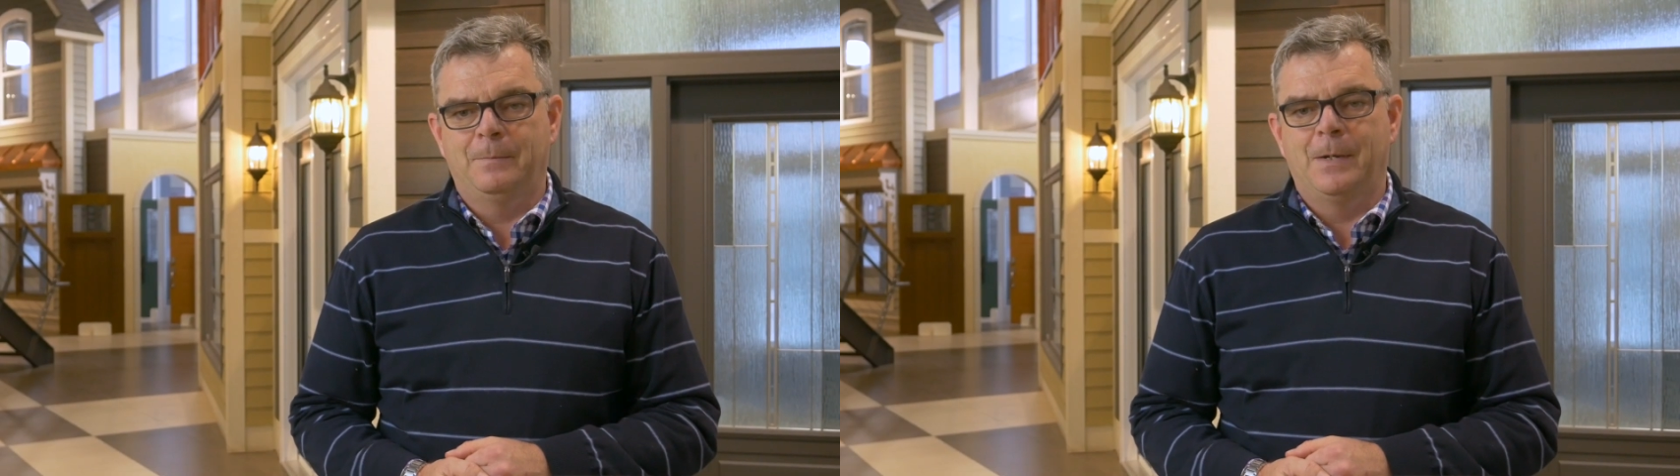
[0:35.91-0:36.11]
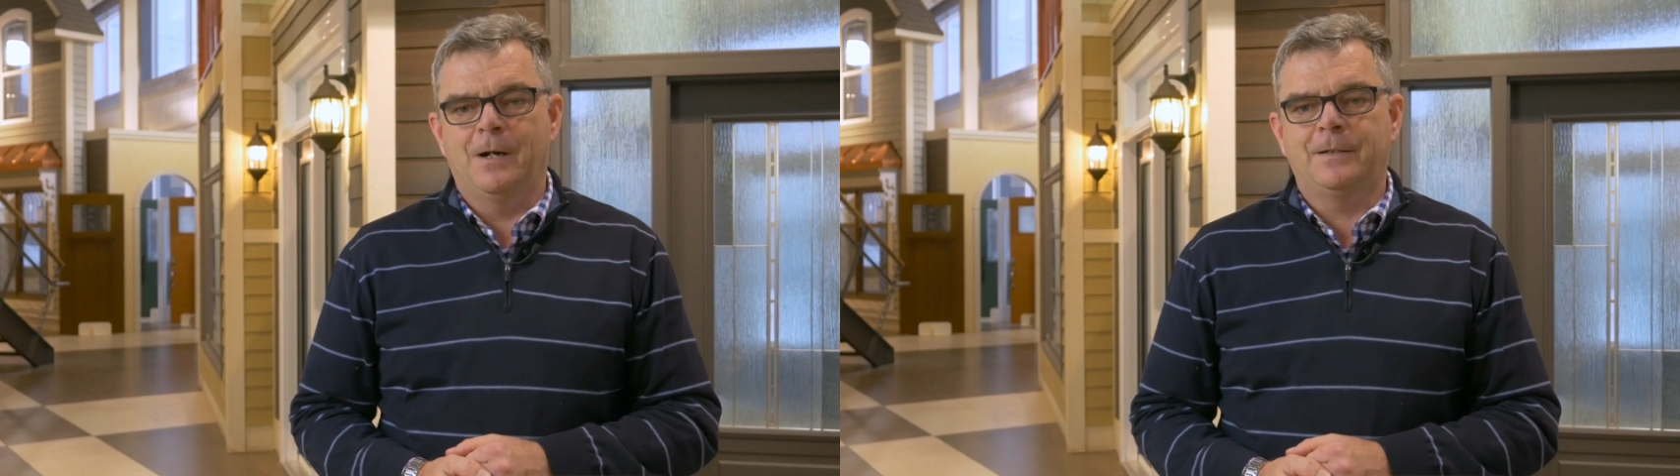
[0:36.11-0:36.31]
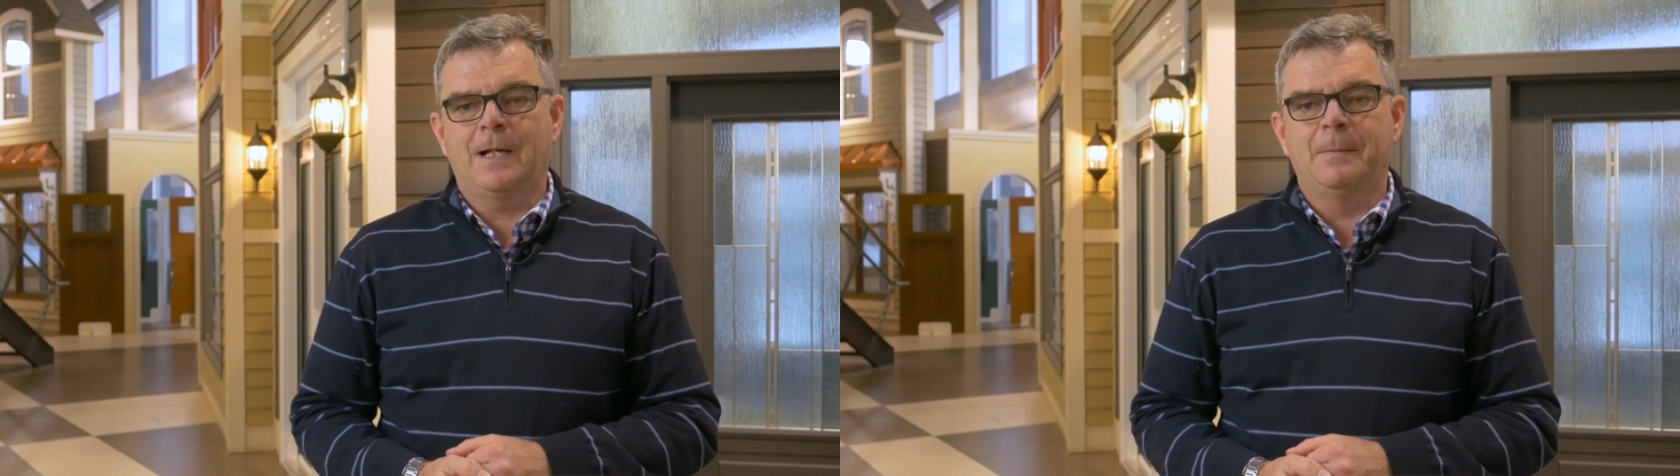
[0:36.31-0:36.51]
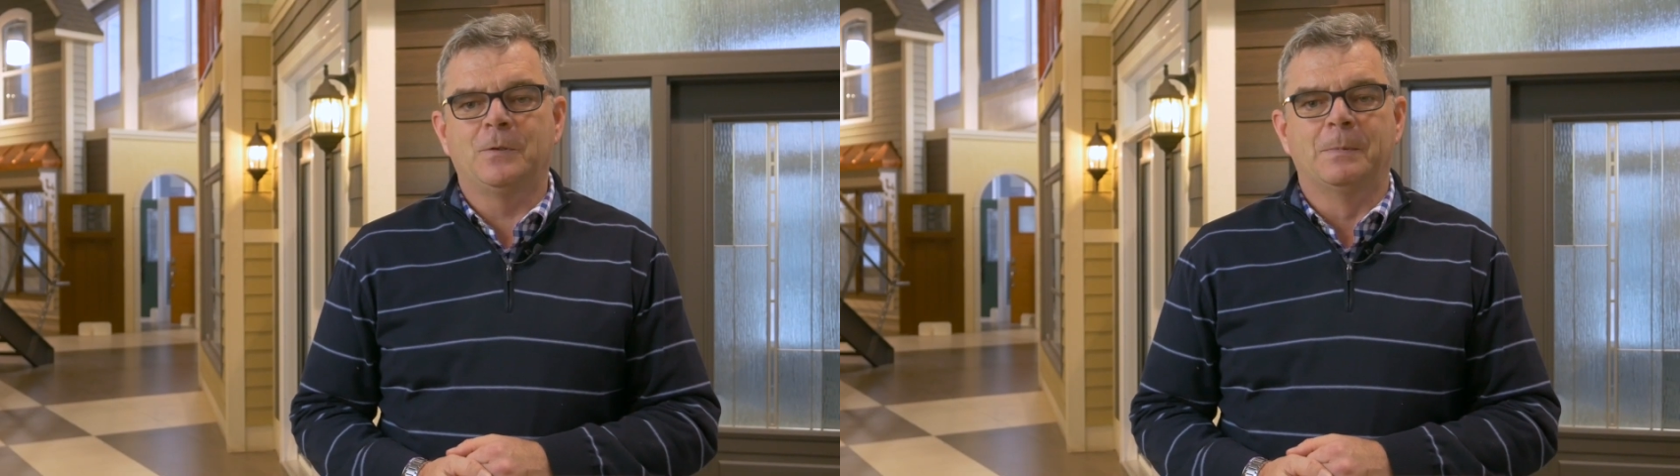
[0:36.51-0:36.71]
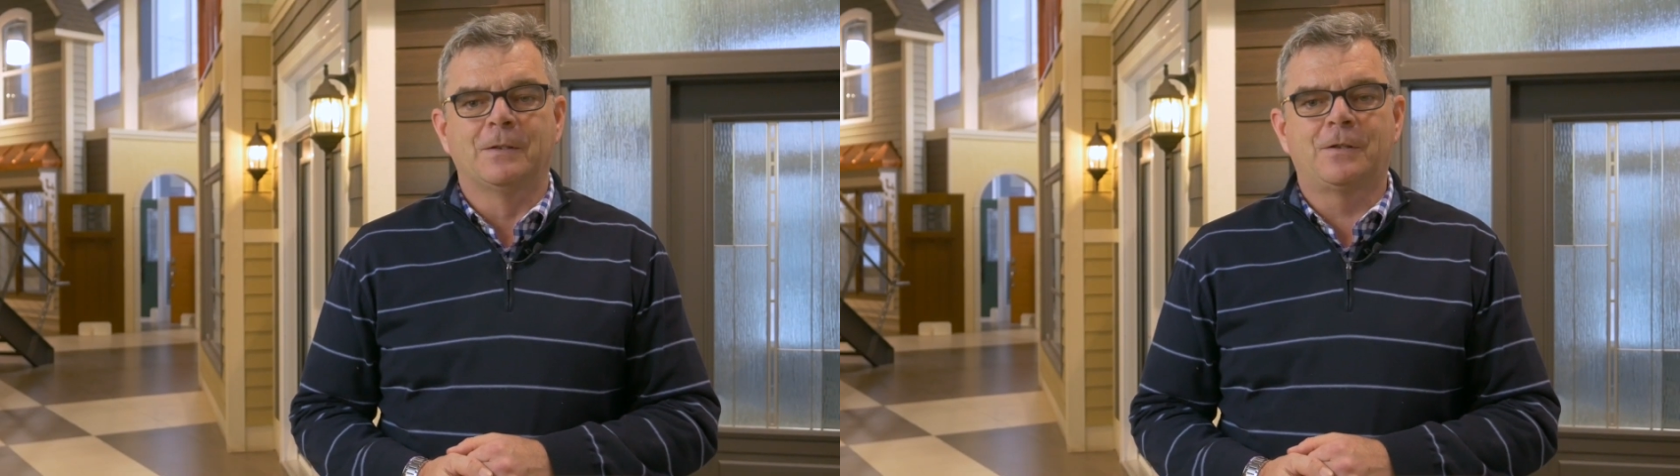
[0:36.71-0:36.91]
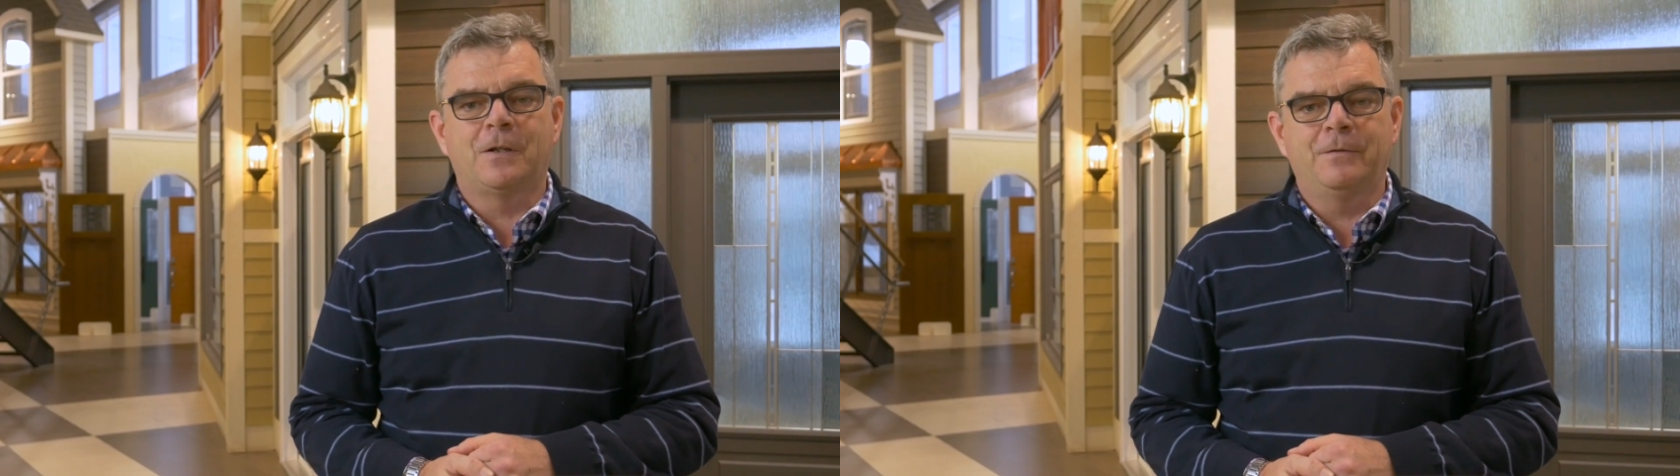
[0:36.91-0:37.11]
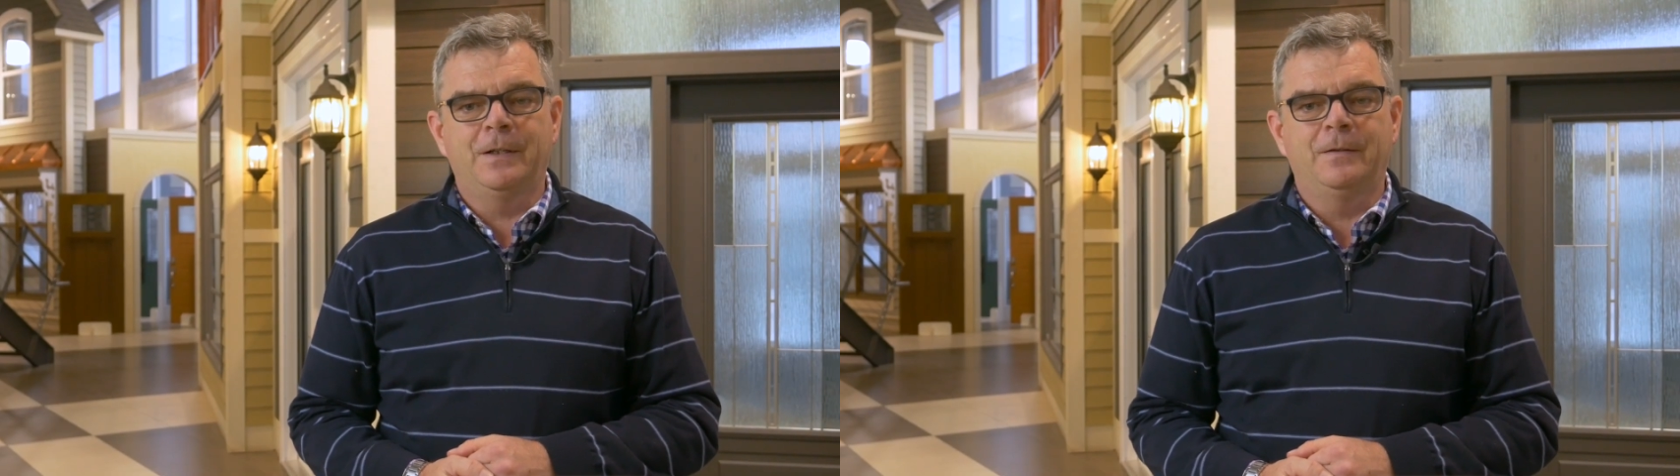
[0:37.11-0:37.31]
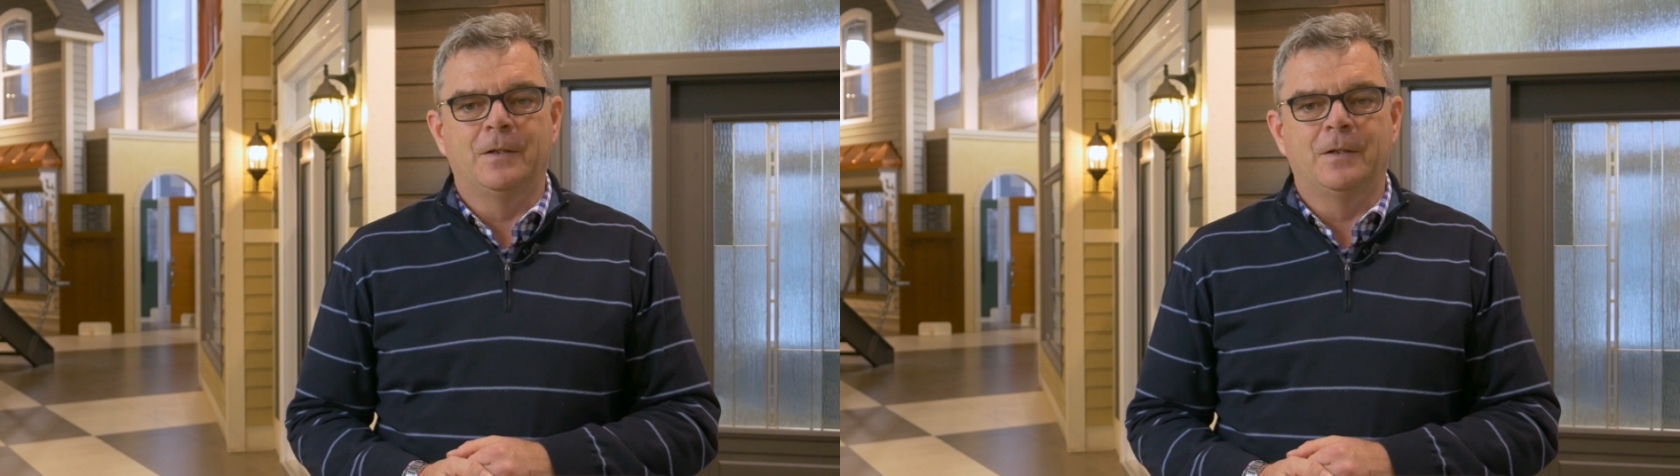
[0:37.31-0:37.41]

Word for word: Maritime has been serving